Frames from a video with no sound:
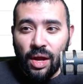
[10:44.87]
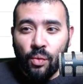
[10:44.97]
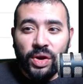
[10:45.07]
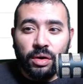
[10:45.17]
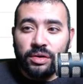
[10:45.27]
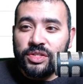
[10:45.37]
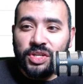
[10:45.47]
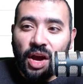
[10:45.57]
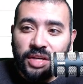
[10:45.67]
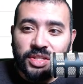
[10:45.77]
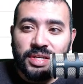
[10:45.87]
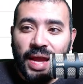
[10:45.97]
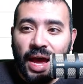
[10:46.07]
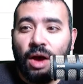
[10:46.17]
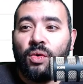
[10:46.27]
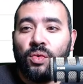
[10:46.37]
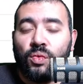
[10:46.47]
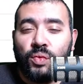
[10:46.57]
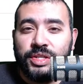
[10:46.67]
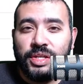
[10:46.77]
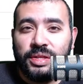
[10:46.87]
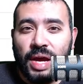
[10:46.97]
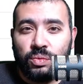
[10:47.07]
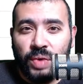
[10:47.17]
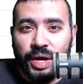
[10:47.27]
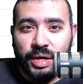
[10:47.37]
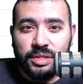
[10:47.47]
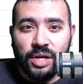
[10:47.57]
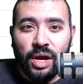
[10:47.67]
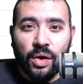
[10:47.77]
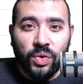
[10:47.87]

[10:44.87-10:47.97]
We are just now reaching that range,